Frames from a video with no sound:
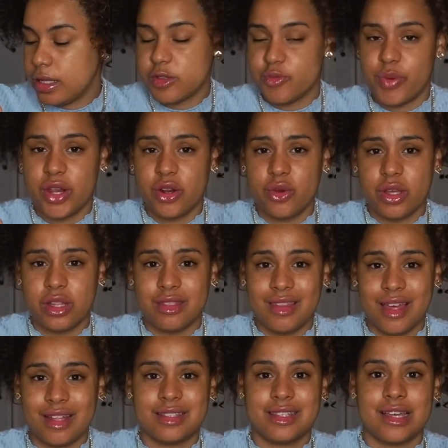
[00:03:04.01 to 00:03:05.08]
it's better in
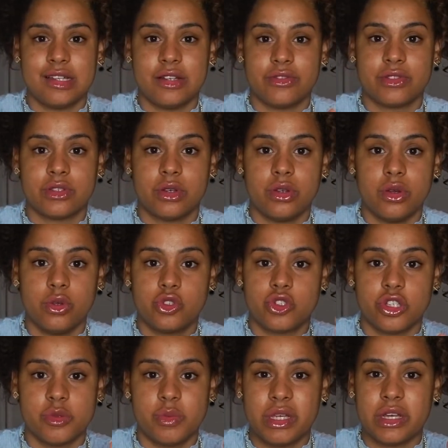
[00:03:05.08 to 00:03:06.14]
that kind of soil
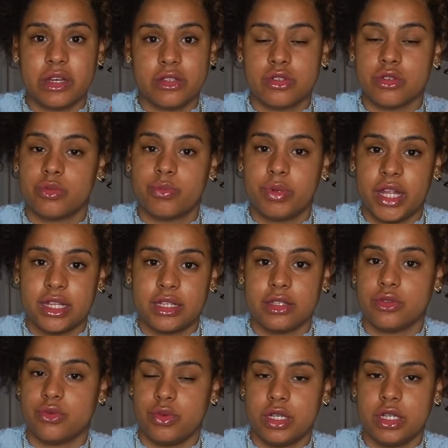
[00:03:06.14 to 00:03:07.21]
just because your plant
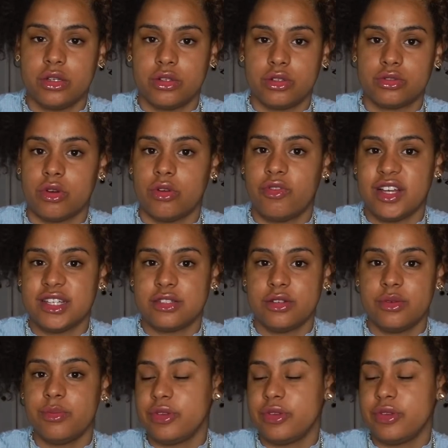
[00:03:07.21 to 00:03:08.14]
is really gonna grow faster.